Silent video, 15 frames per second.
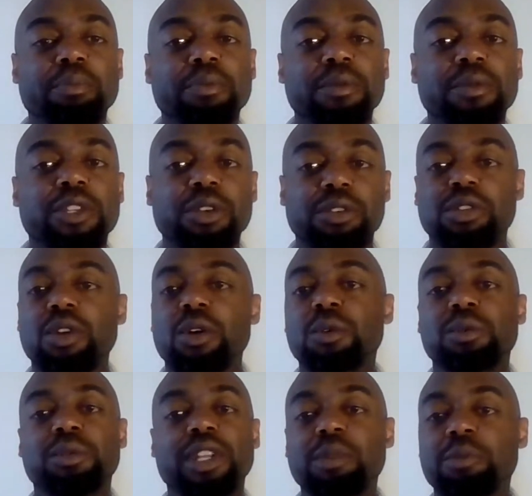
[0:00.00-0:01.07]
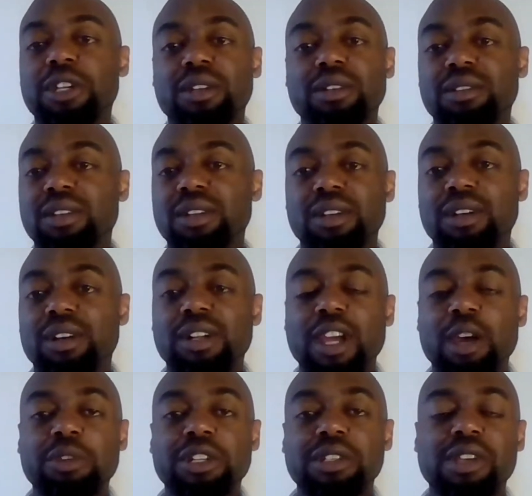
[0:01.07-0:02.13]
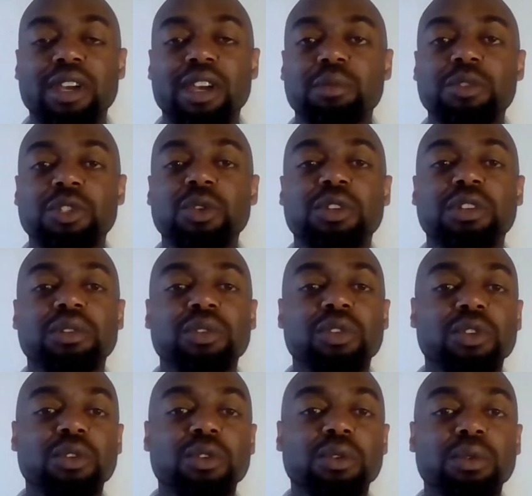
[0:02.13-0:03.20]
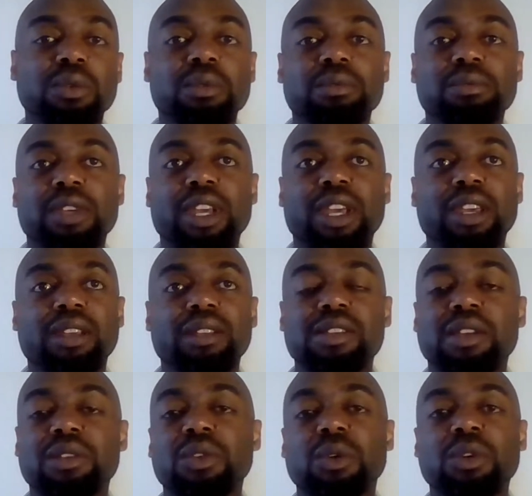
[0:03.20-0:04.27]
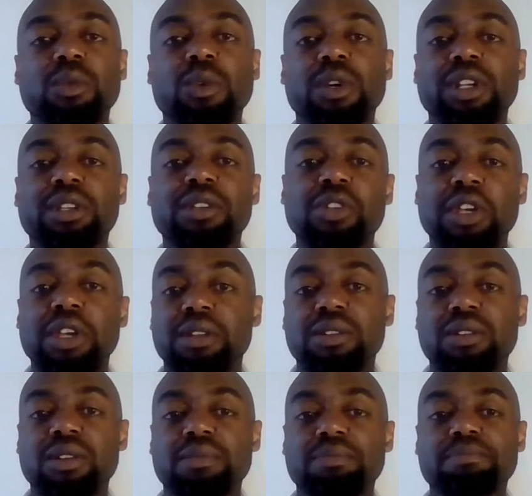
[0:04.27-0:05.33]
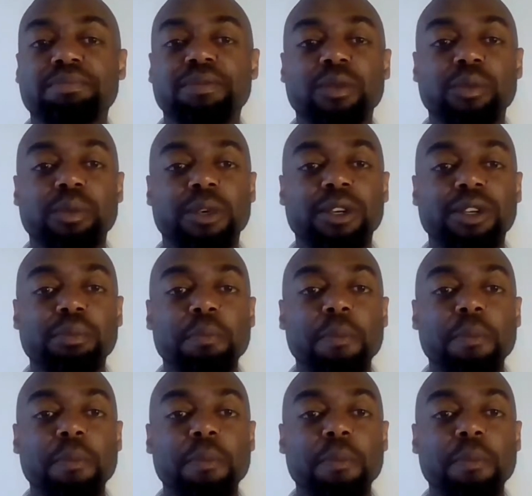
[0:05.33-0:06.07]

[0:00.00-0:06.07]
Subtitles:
there's no limit on how many times you can do a 1031 exchange, right?